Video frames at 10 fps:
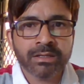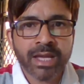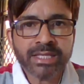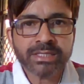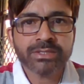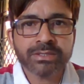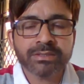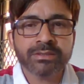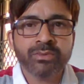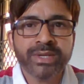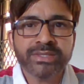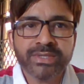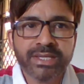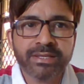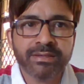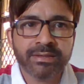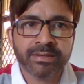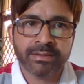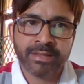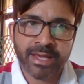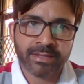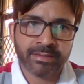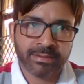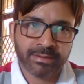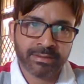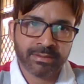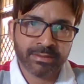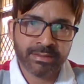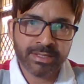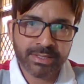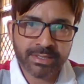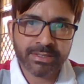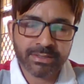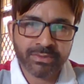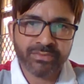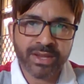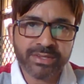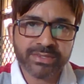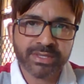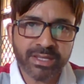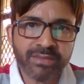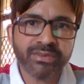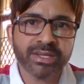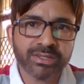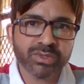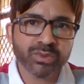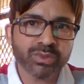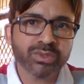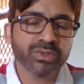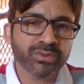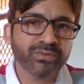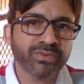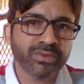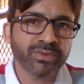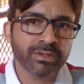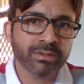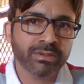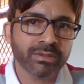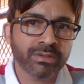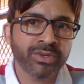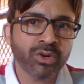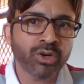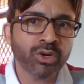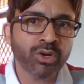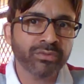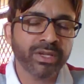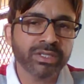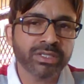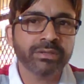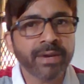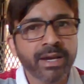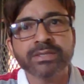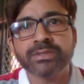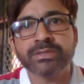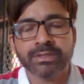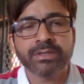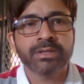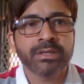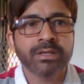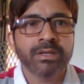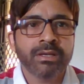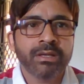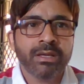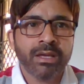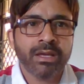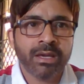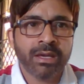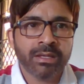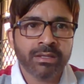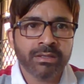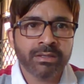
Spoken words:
Hence, we see that this is a very significant source of record of ancient past, and